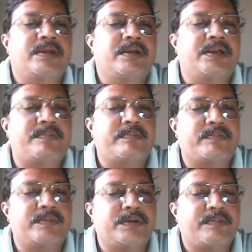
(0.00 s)

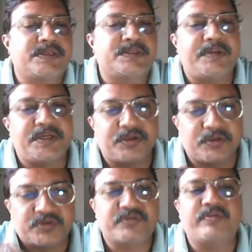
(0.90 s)
it must be
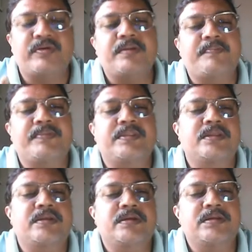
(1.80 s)
useful,
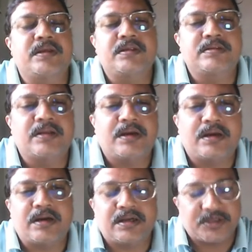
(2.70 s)

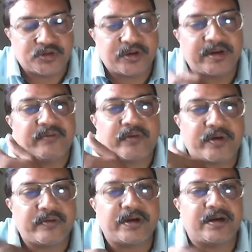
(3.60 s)
it should
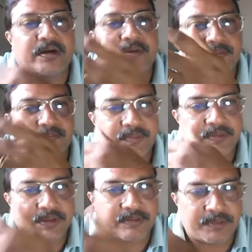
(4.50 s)
involve
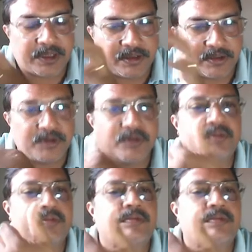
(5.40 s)
something new